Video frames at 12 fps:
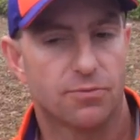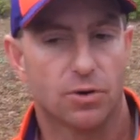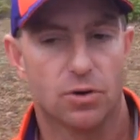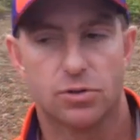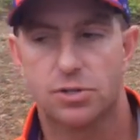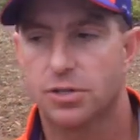
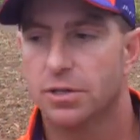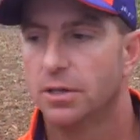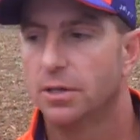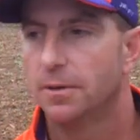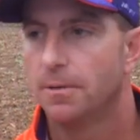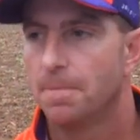first
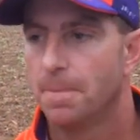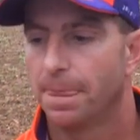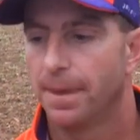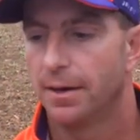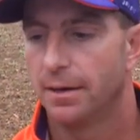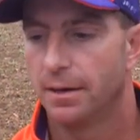
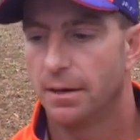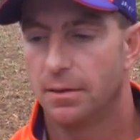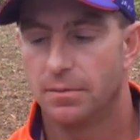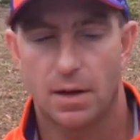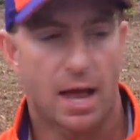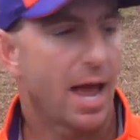
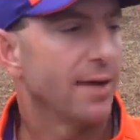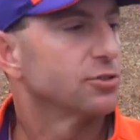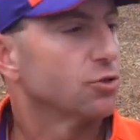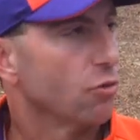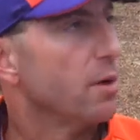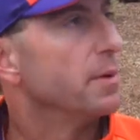half
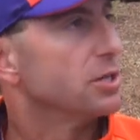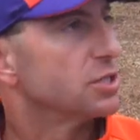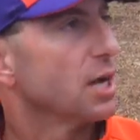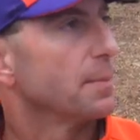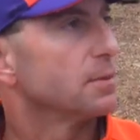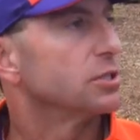scrimmage
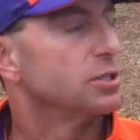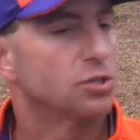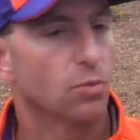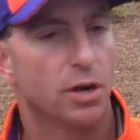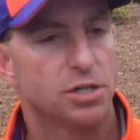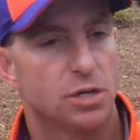type of
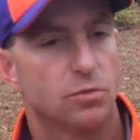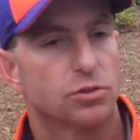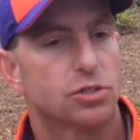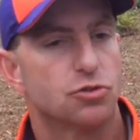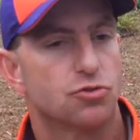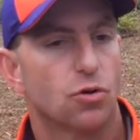situation. It
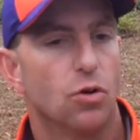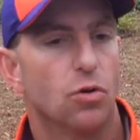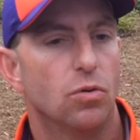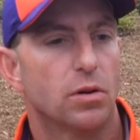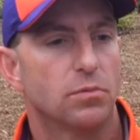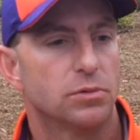was
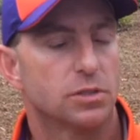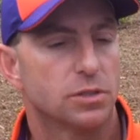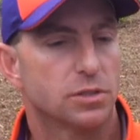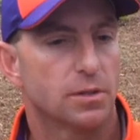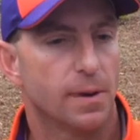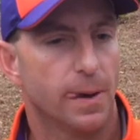controlled. It was
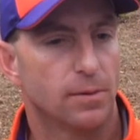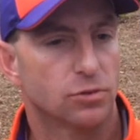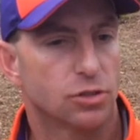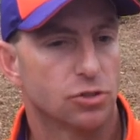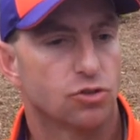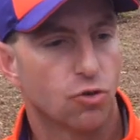just, it
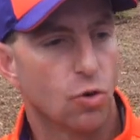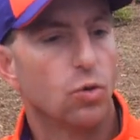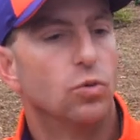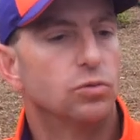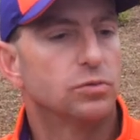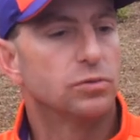was
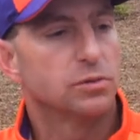controlled